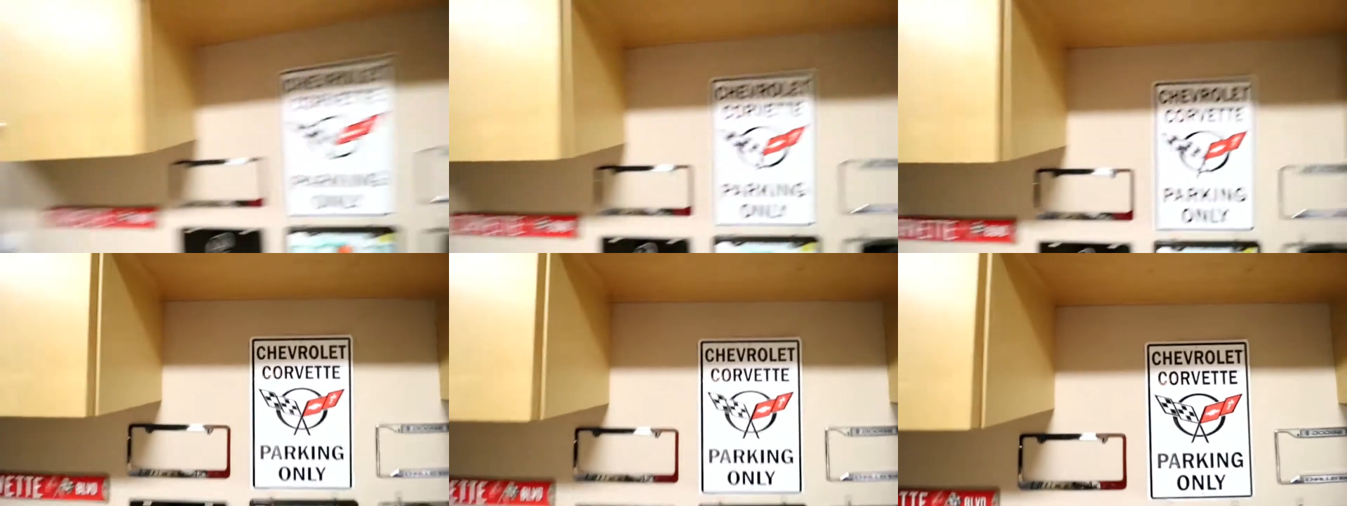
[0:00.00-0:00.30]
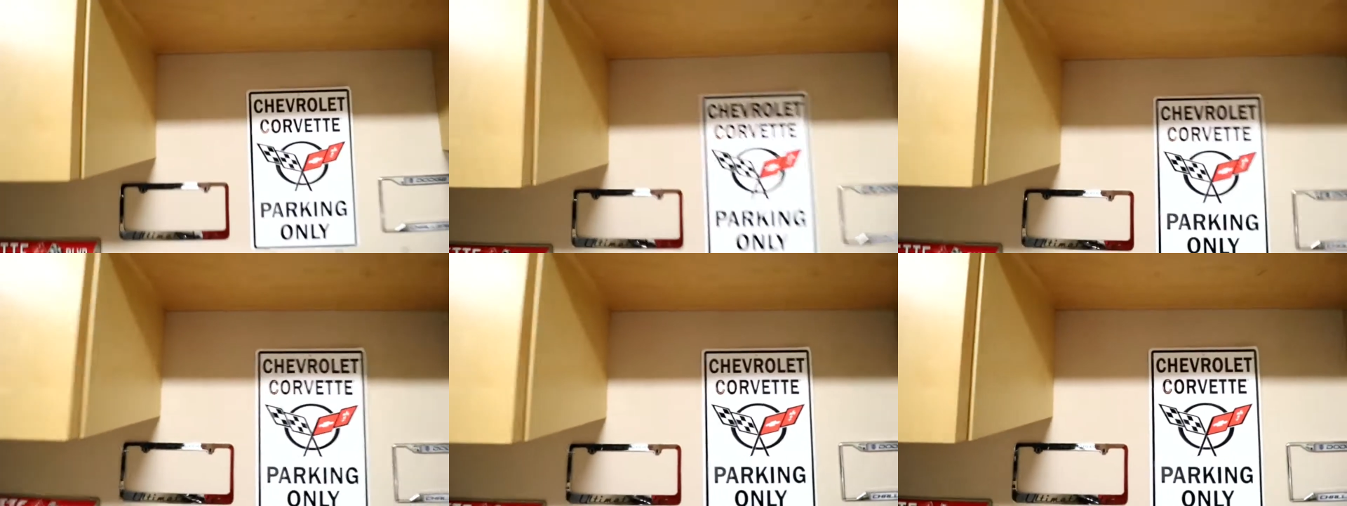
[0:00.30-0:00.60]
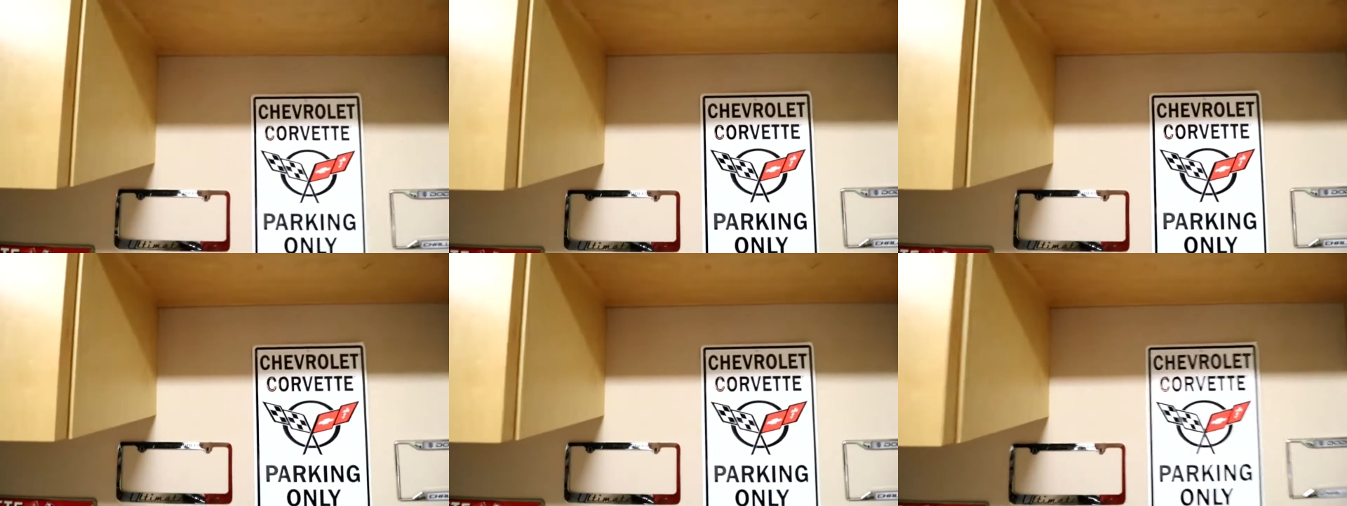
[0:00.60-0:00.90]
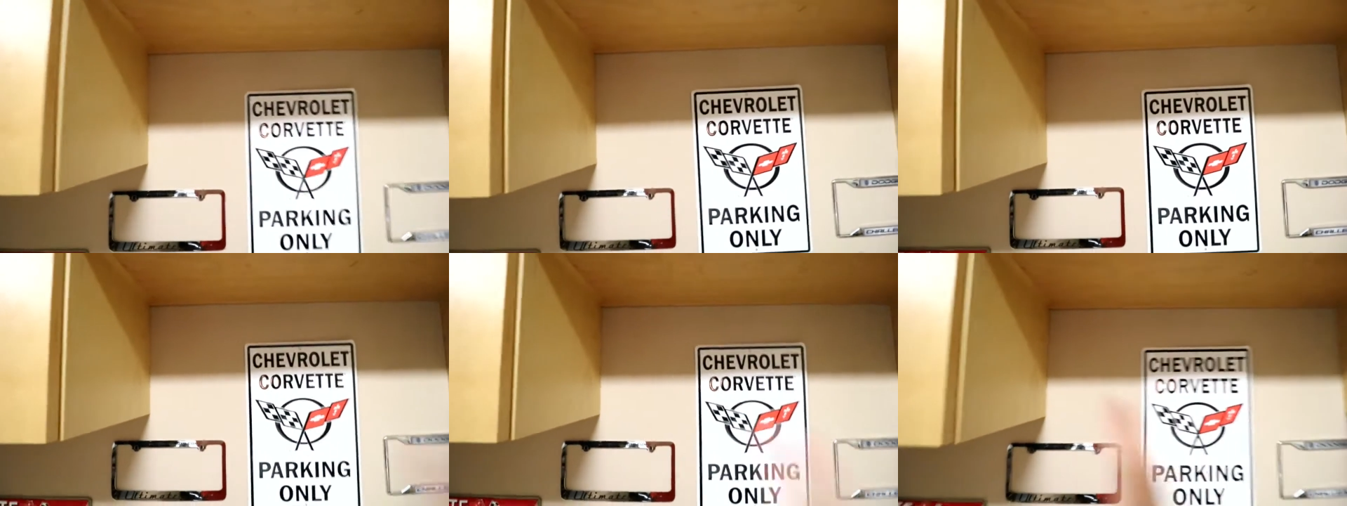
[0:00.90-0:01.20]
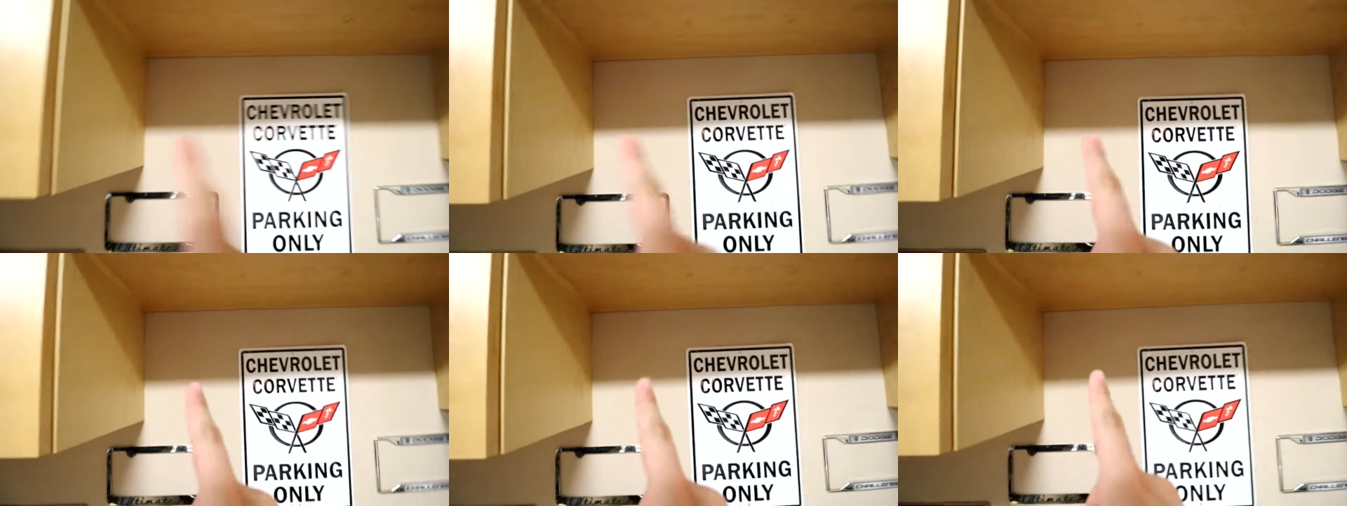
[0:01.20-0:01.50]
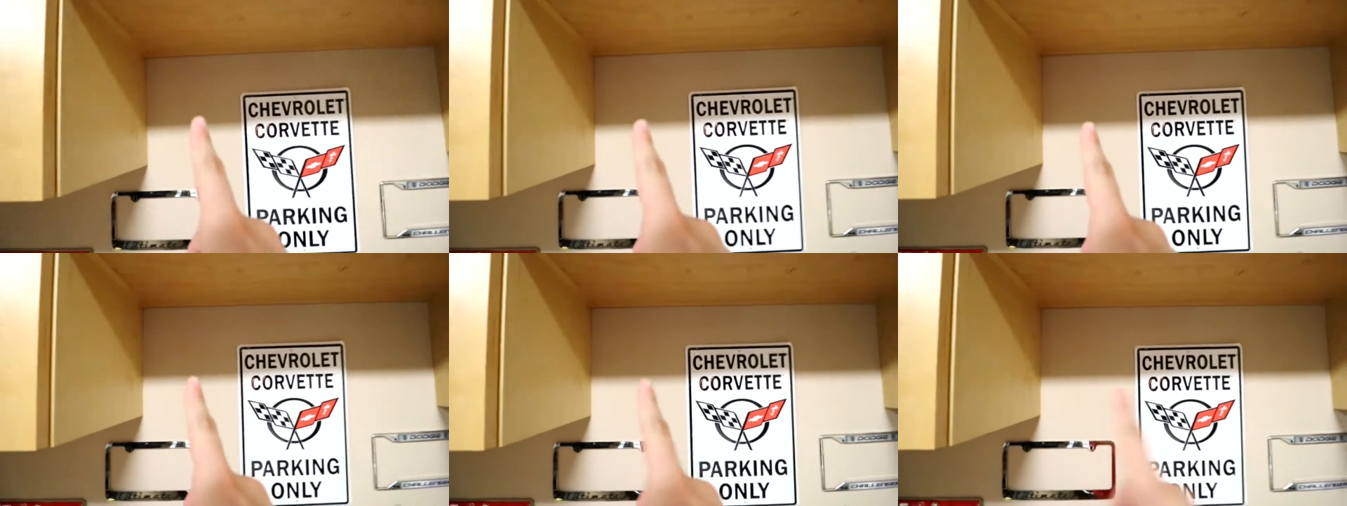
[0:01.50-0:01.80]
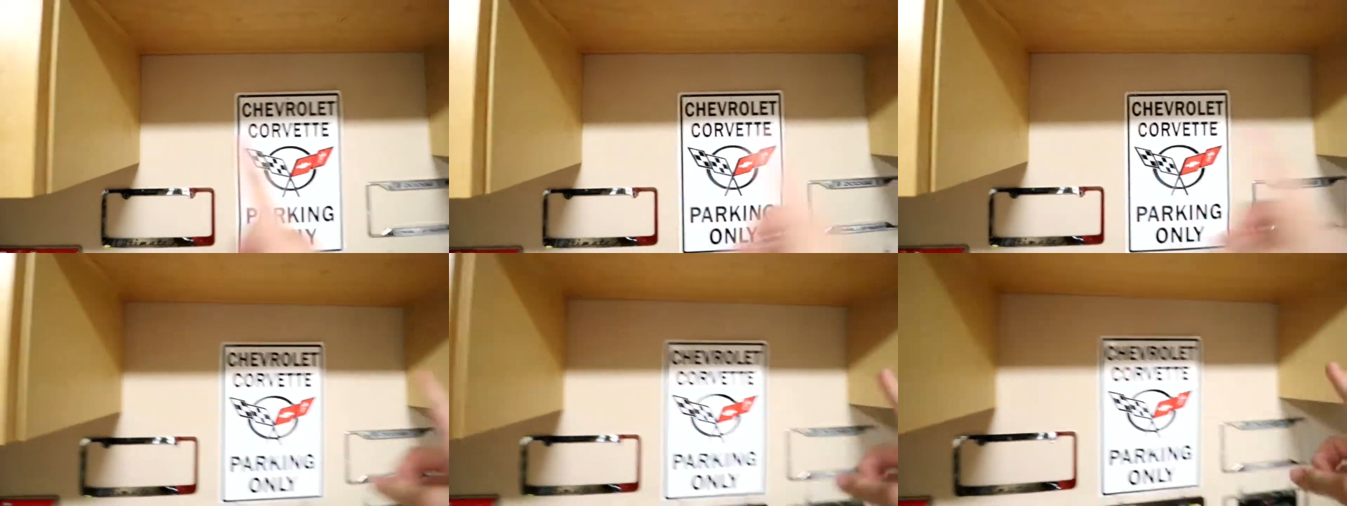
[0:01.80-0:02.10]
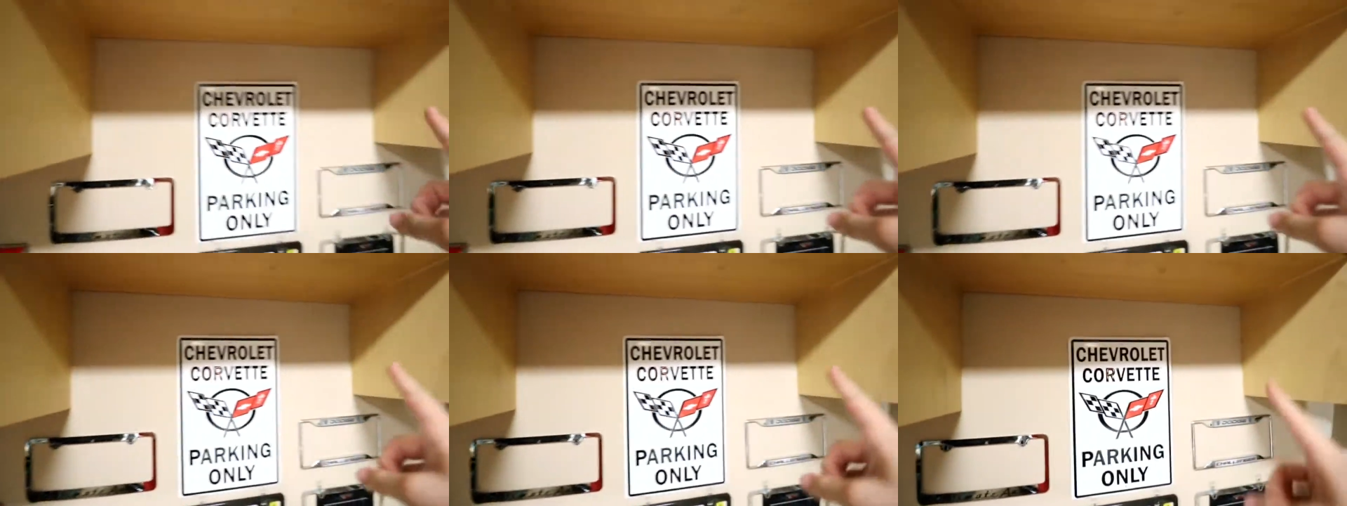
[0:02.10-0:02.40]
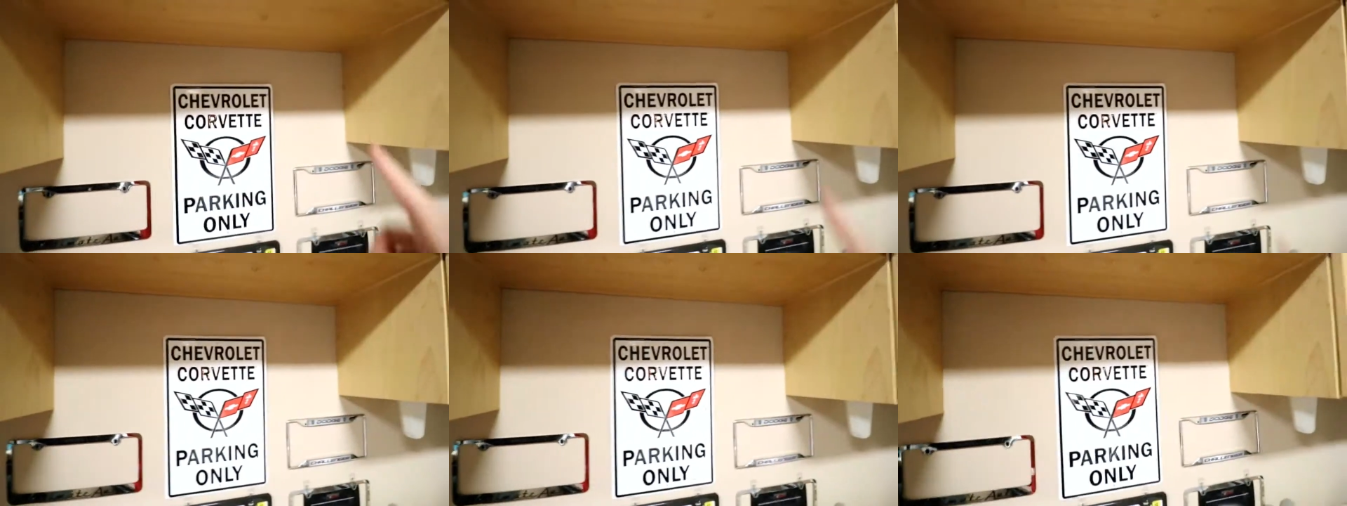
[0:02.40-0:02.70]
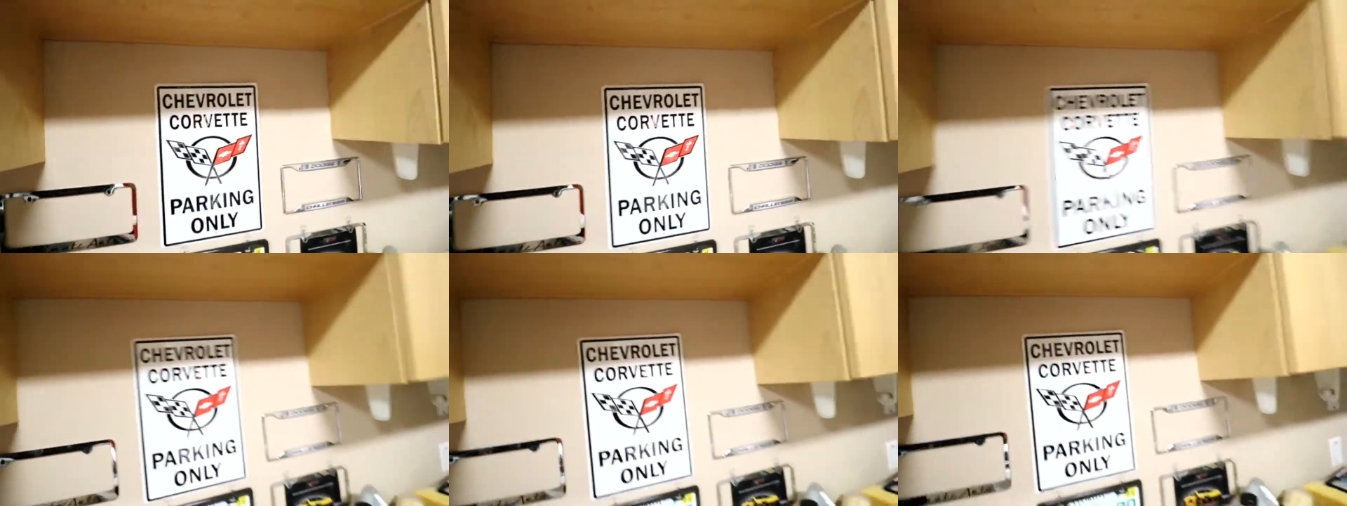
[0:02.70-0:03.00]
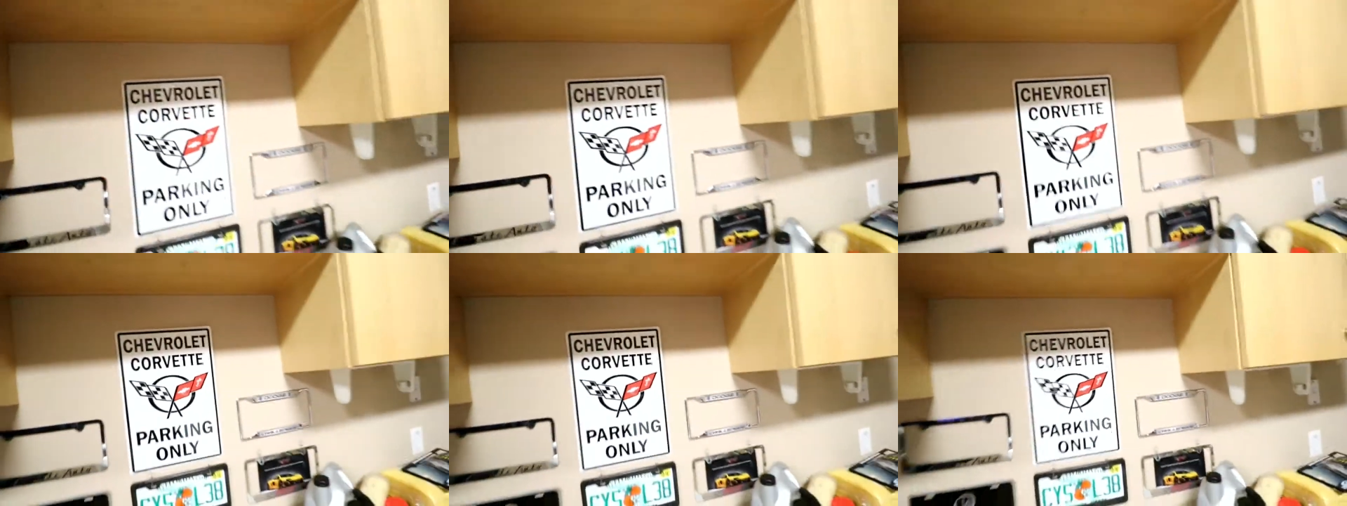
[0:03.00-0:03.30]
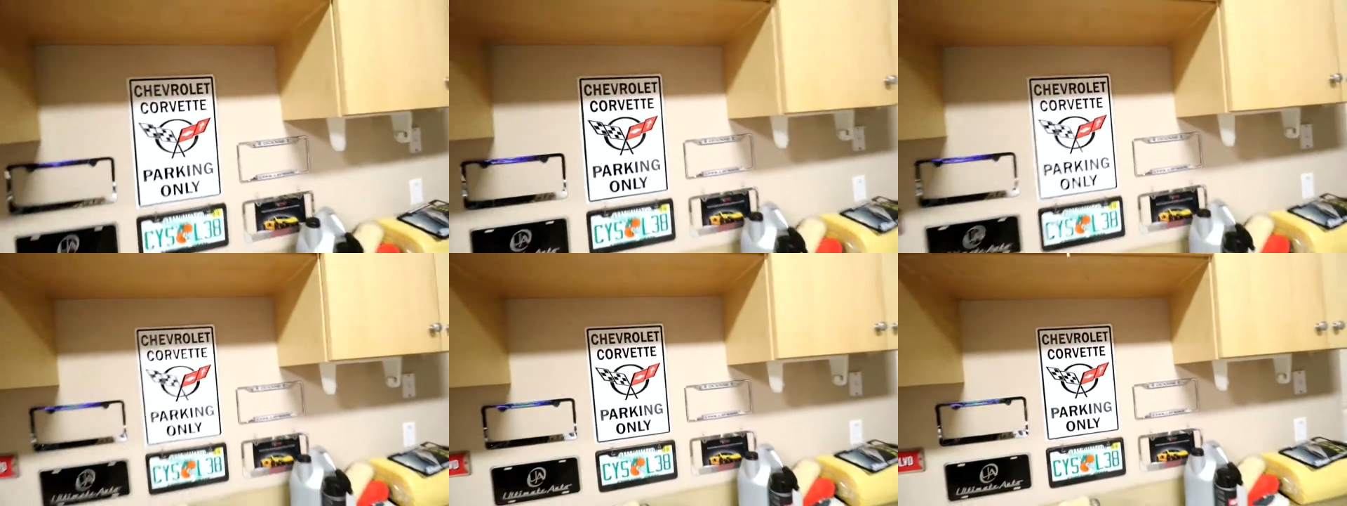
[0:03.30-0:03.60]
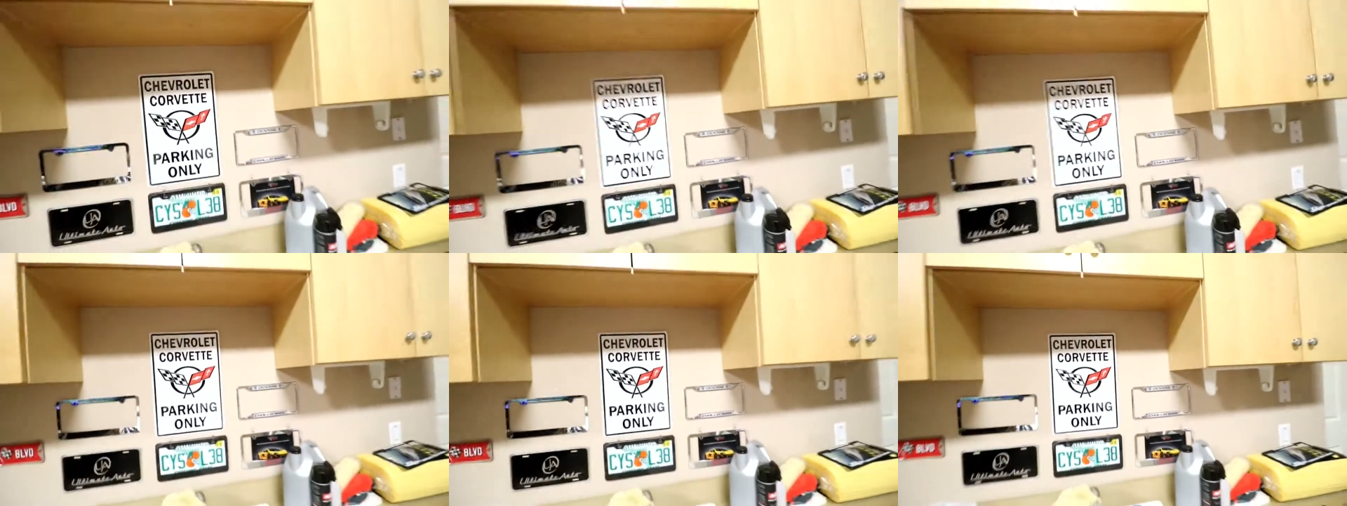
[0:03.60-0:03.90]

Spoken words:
Nobody's mouth can be seen.